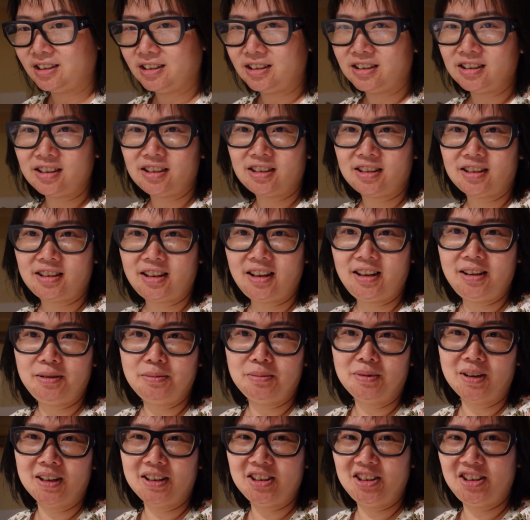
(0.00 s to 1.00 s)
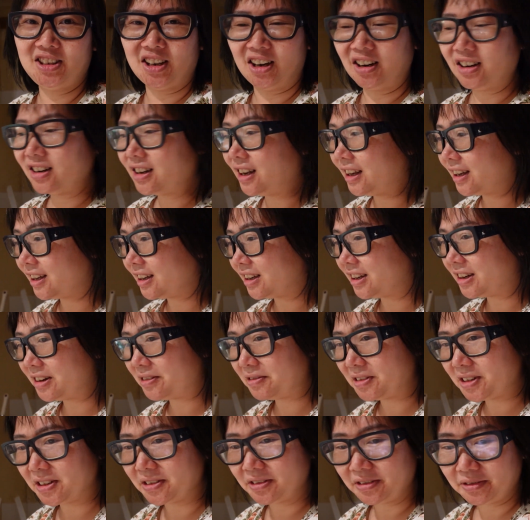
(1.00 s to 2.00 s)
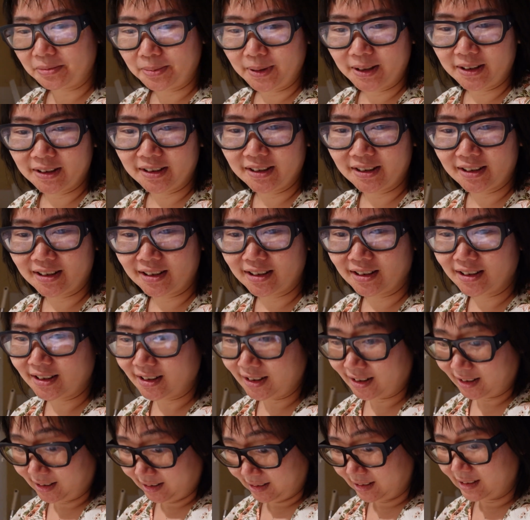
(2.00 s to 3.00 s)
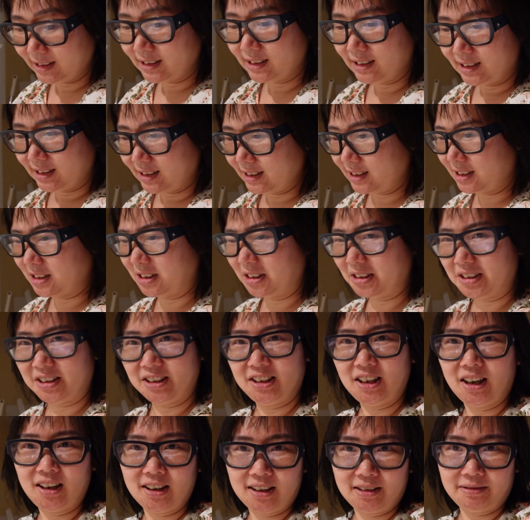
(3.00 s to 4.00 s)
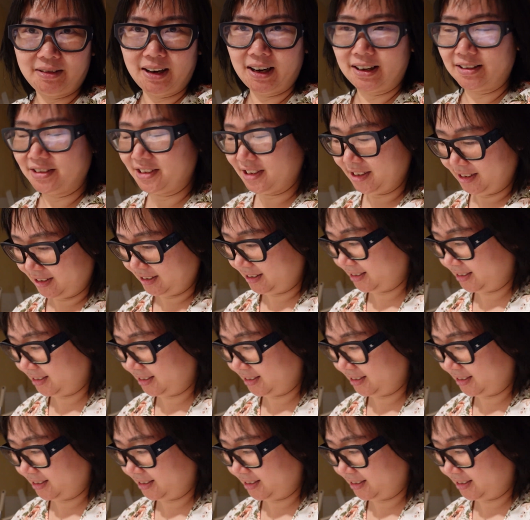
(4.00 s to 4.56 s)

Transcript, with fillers: just see what junk I can get rid of, because there's a lot of junk around.